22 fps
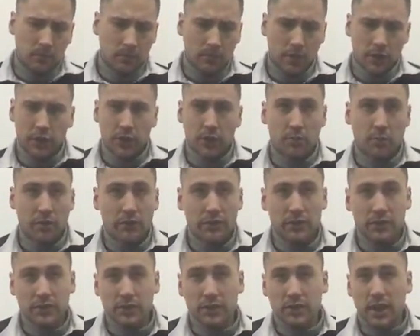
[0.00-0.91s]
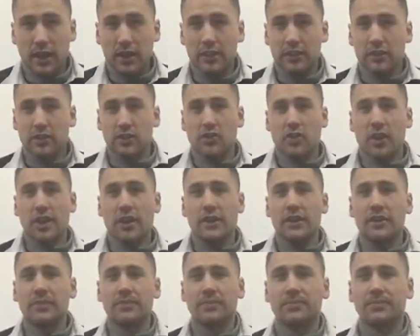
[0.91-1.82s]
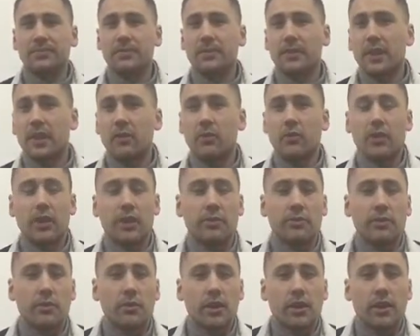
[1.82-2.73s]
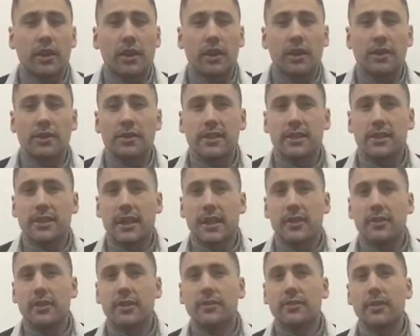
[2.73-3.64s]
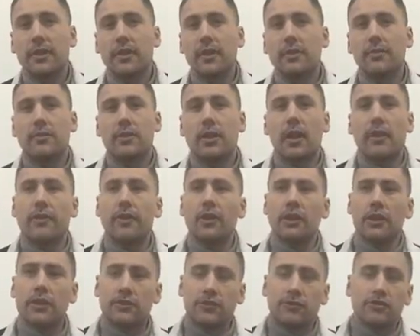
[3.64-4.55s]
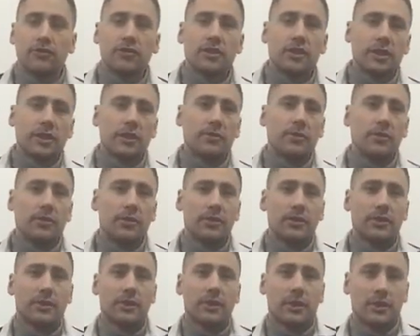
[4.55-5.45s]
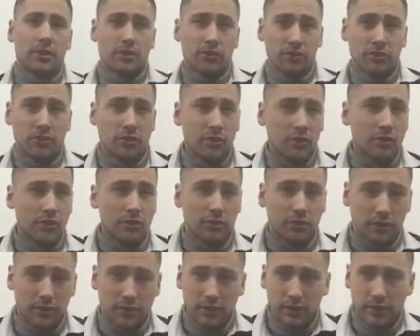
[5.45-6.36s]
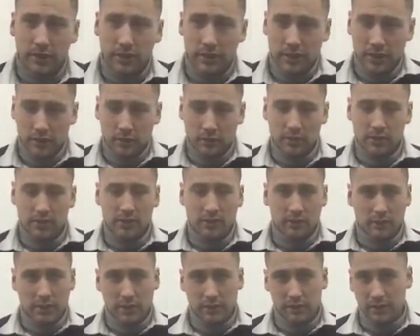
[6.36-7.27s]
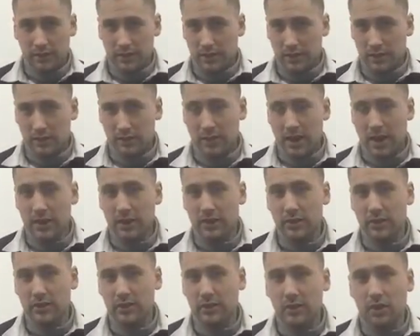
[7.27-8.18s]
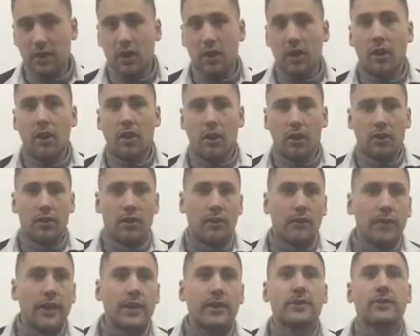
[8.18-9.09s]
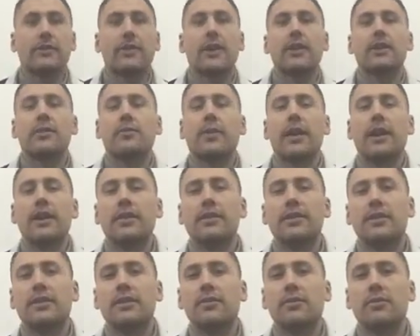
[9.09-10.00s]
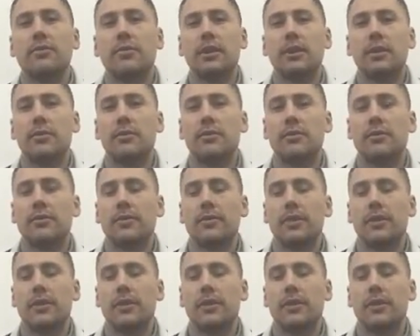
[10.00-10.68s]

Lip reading: my younger brother's just started as a trainer and we're going to be working closely together. But I feel it's really important, crucial, that we still keep this interaction on a face-to-face basis with people,